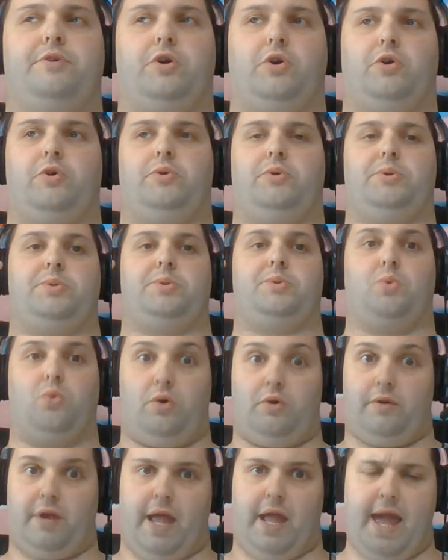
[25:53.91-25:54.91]
curse
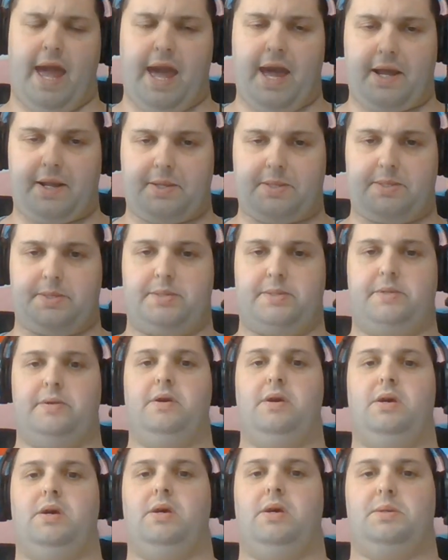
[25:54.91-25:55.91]
or hex
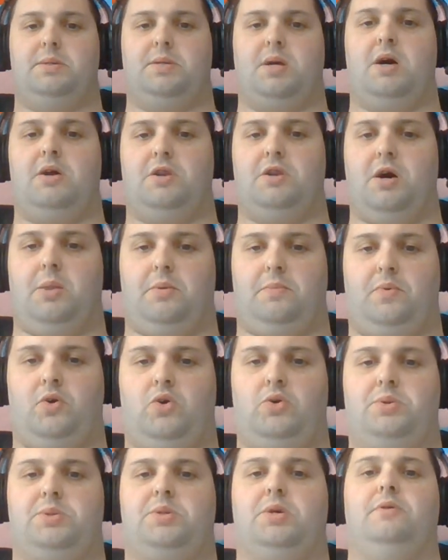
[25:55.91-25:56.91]
another
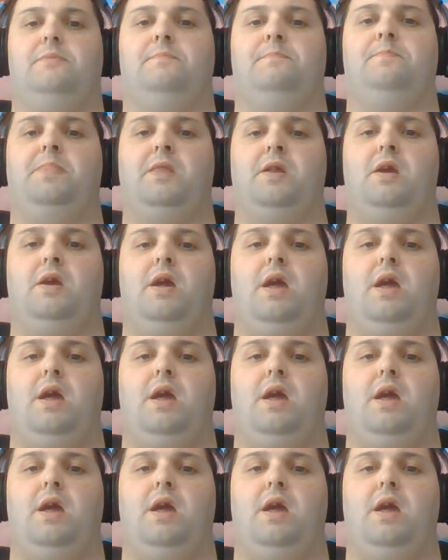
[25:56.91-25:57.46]
person,